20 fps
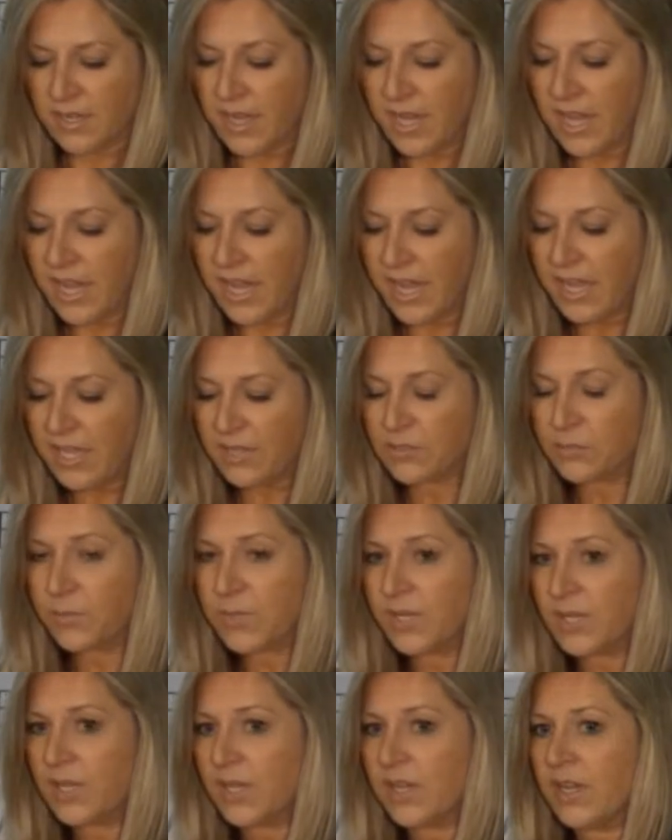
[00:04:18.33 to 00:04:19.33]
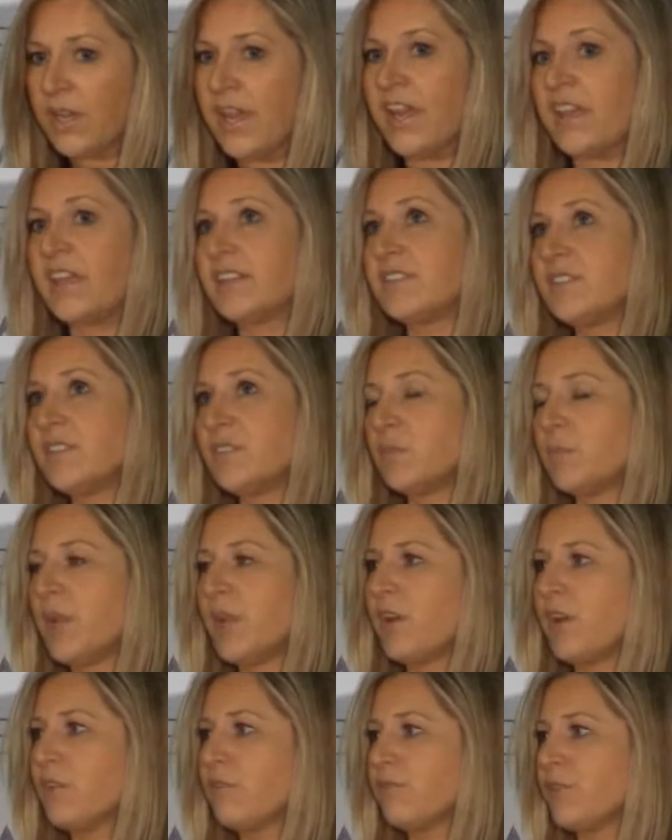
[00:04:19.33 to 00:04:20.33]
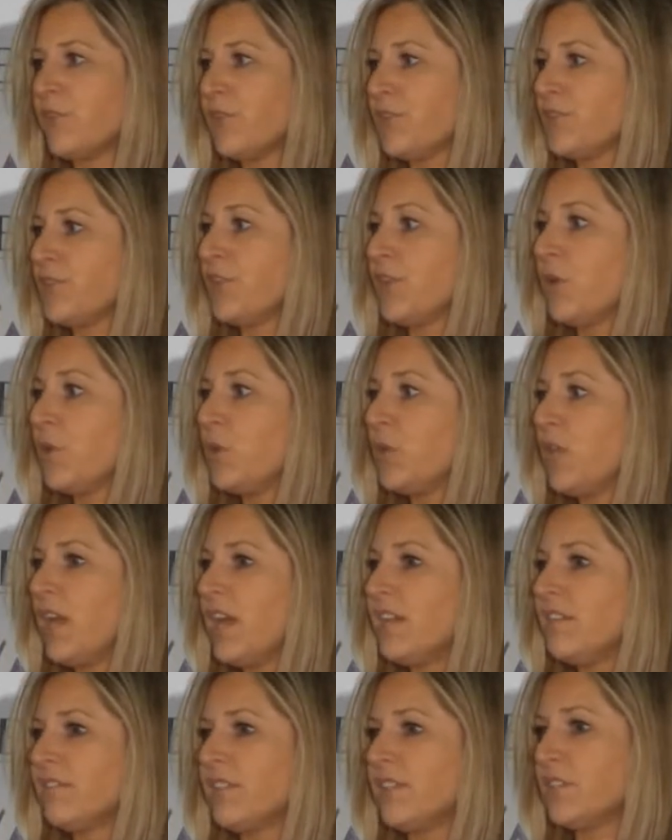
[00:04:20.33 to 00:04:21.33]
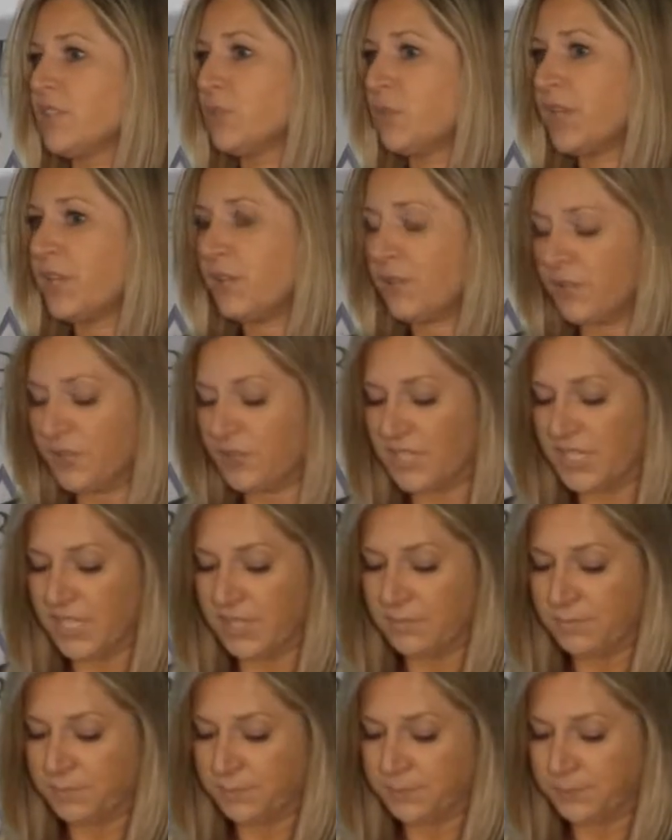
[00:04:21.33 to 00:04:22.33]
And we anticipate our first go live in 2013.